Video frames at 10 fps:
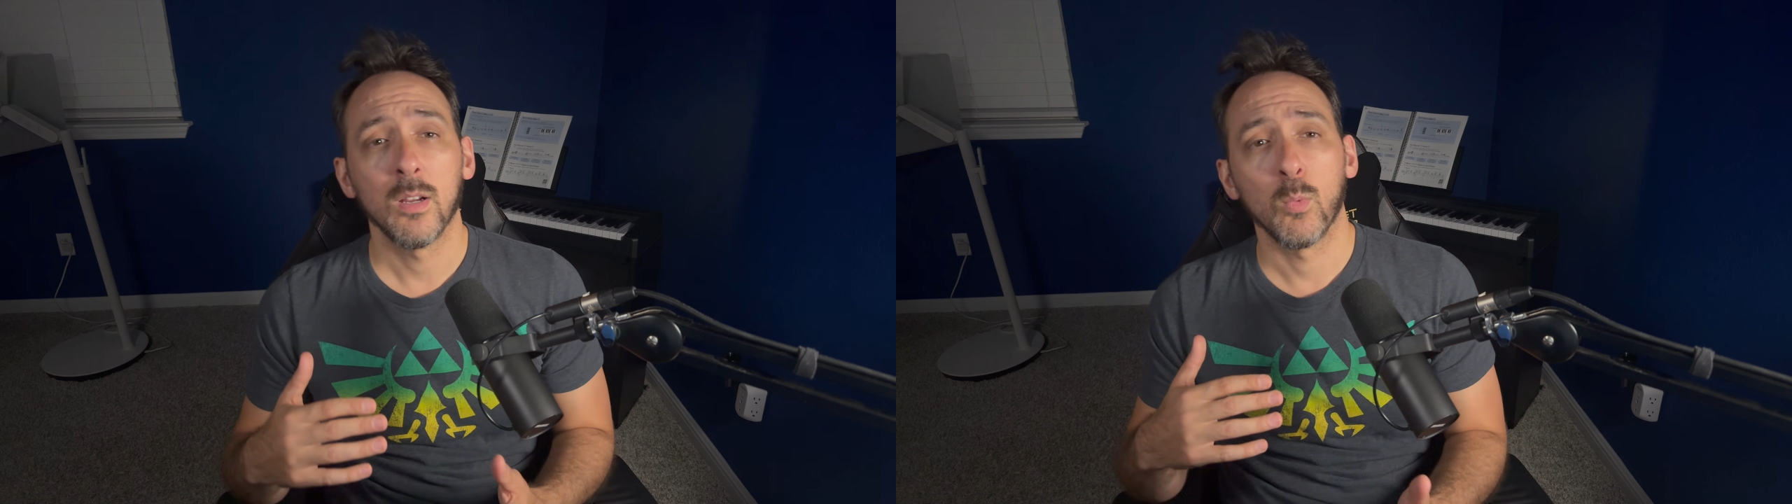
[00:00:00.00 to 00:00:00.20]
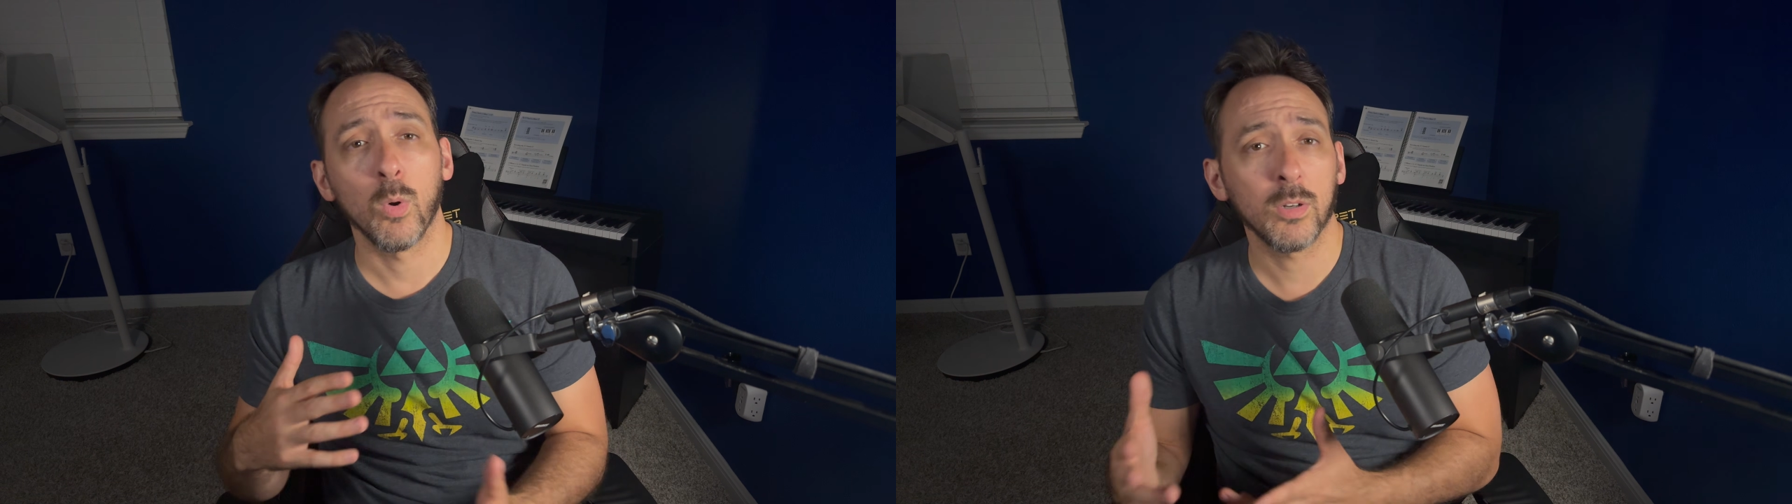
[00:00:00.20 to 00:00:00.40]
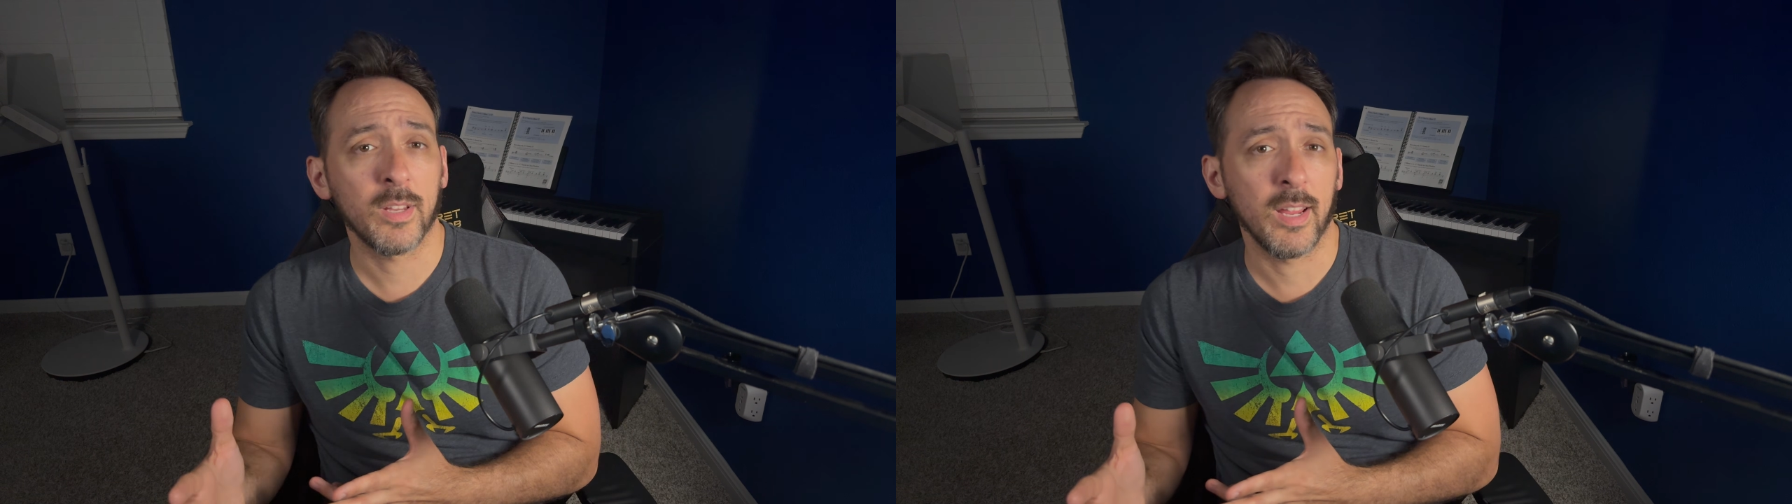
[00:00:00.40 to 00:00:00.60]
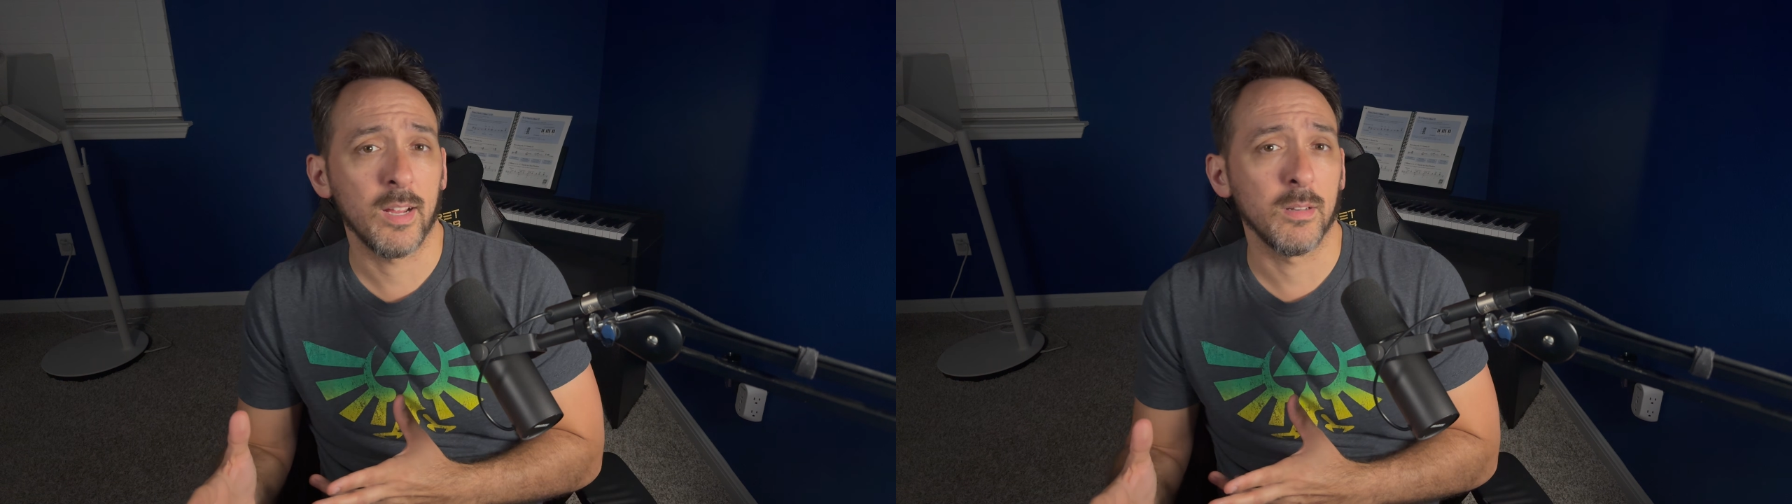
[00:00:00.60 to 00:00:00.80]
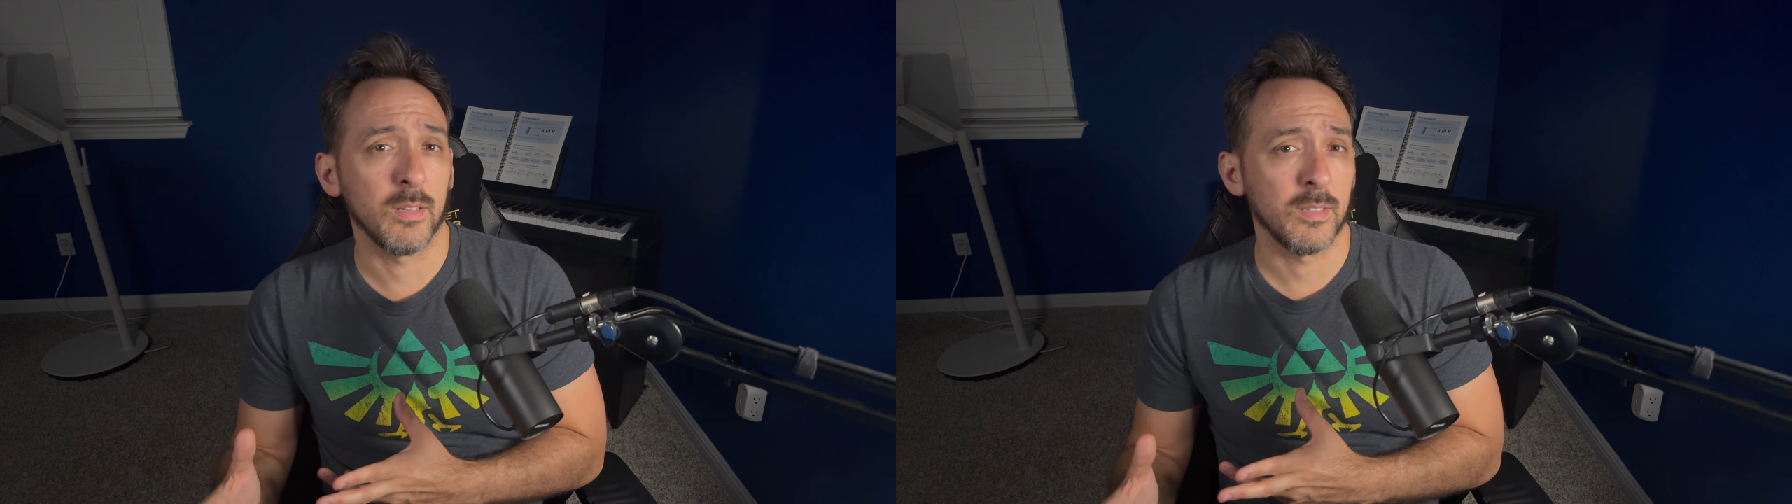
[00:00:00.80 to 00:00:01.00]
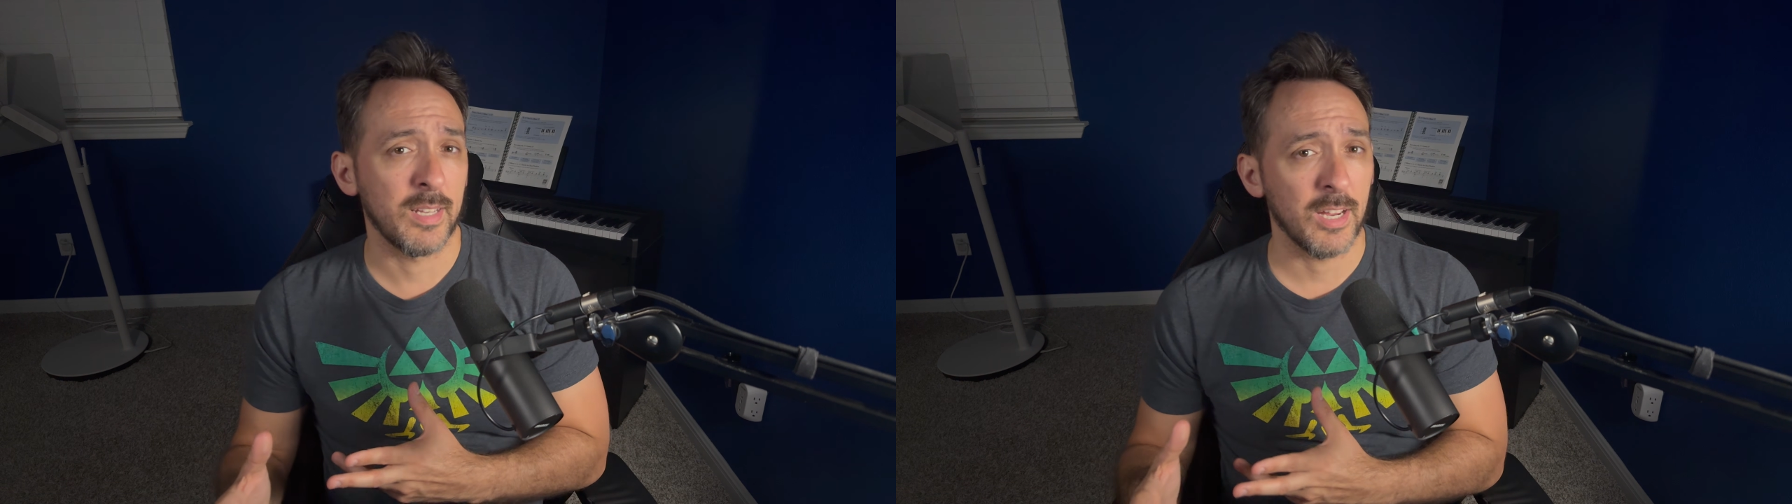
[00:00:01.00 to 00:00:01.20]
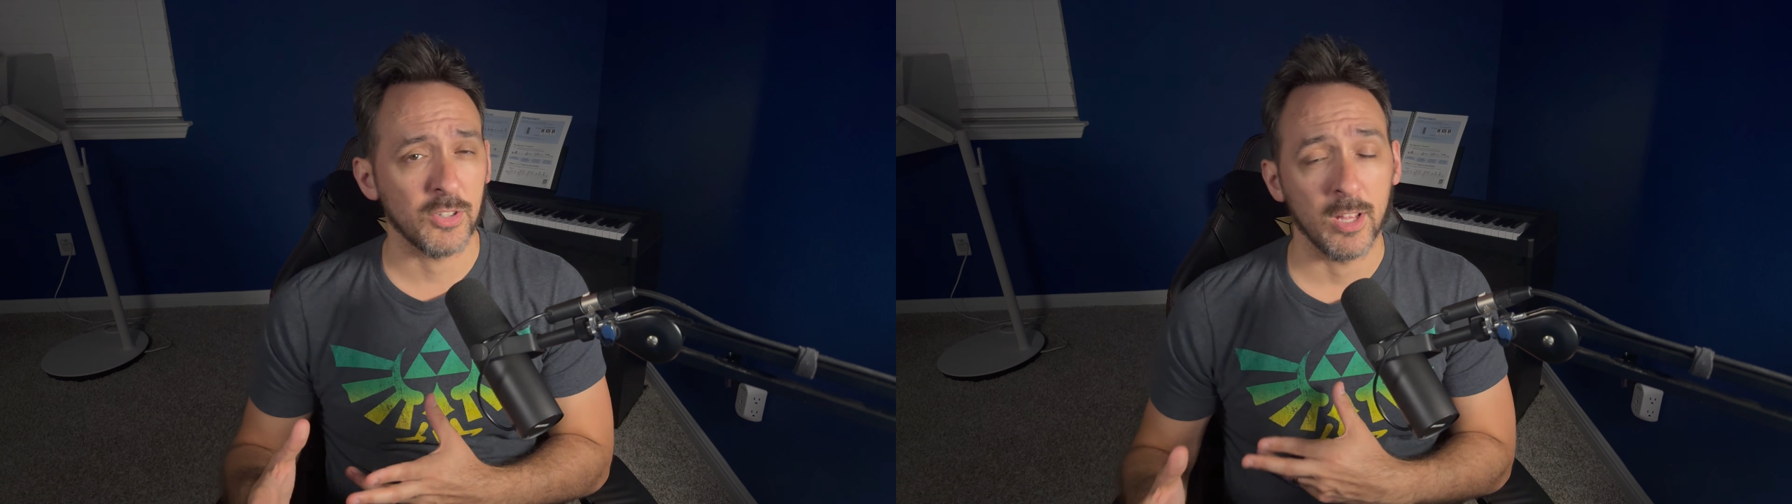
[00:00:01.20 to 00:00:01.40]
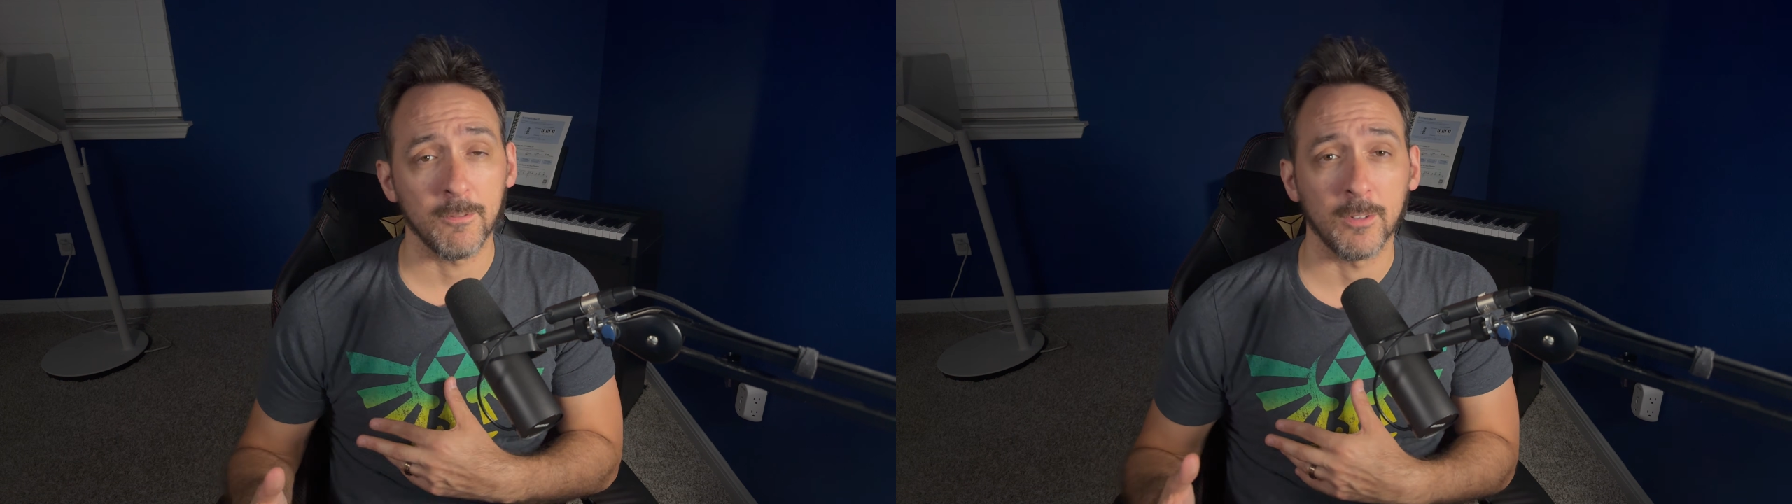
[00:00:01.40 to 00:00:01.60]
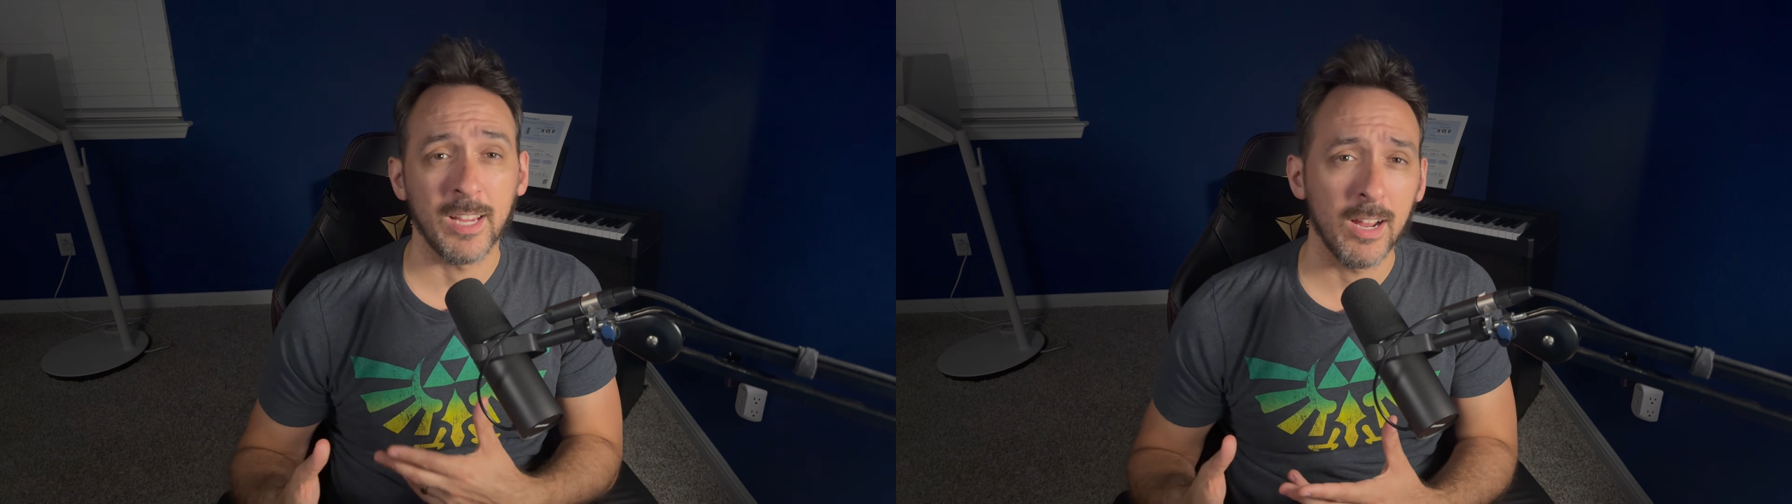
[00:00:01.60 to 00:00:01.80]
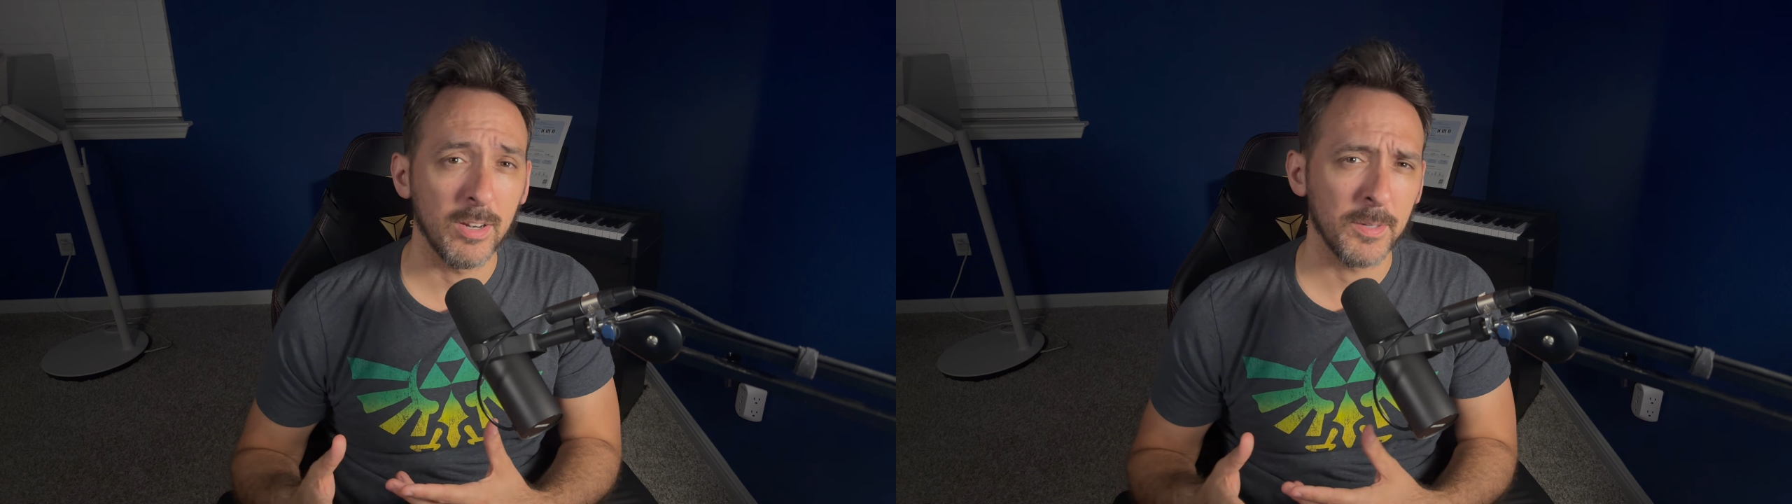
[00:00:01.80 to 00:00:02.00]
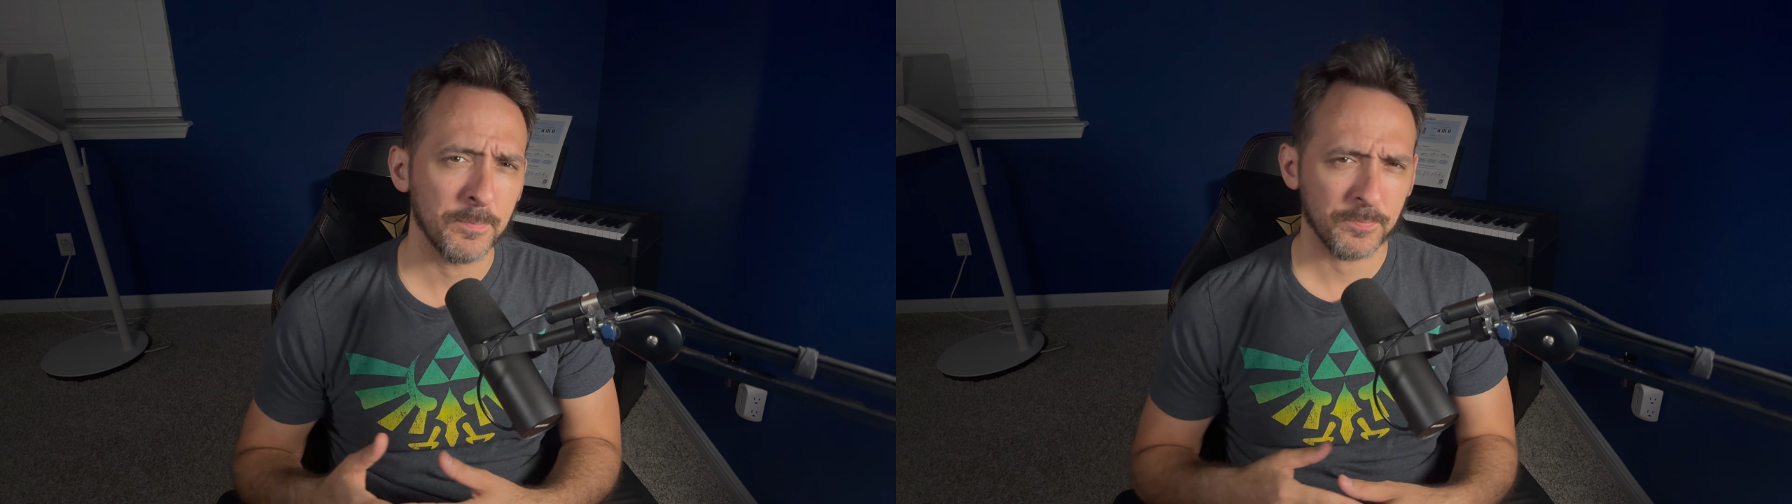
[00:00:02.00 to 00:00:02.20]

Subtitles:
word count -l for counting,